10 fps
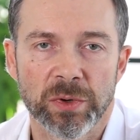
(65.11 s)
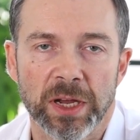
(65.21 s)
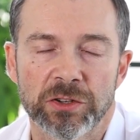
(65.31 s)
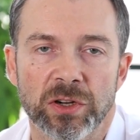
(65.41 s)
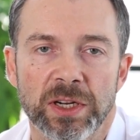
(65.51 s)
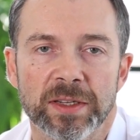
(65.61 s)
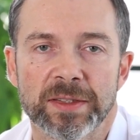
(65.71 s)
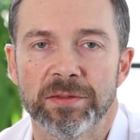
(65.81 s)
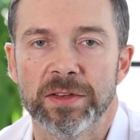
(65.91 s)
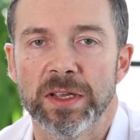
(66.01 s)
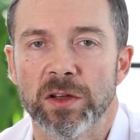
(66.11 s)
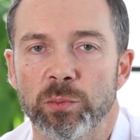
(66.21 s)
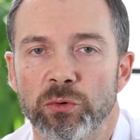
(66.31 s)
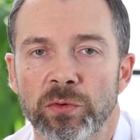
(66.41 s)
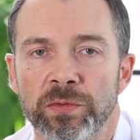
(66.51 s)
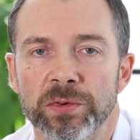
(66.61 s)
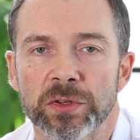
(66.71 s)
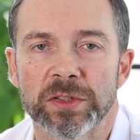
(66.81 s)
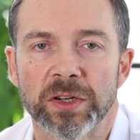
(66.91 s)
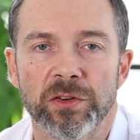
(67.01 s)
We actually SFDA approved
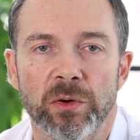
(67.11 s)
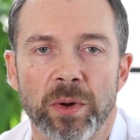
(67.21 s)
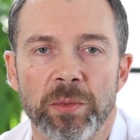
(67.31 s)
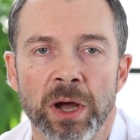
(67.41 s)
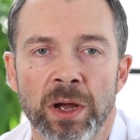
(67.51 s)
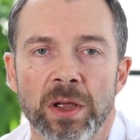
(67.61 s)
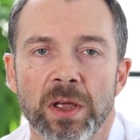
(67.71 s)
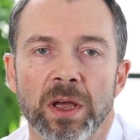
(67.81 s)
for Saudi Arabia.